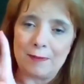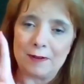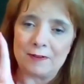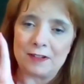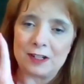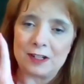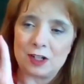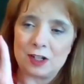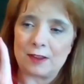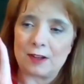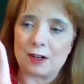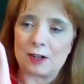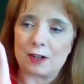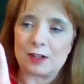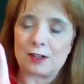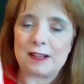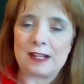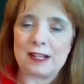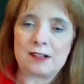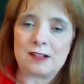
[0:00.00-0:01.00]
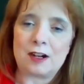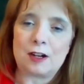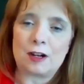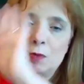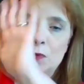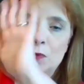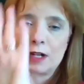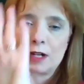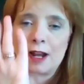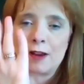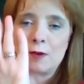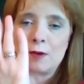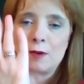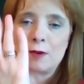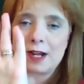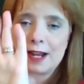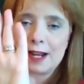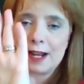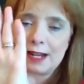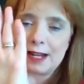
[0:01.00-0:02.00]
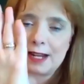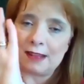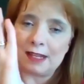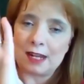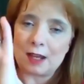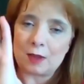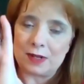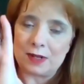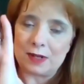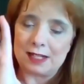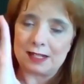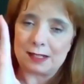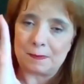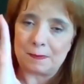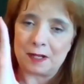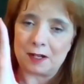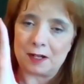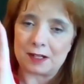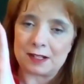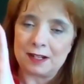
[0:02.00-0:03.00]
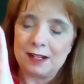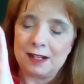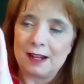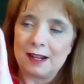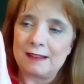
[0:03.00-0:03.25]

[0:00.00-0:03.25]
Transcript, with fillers: of each other. So they start to work on one and the other one disappears.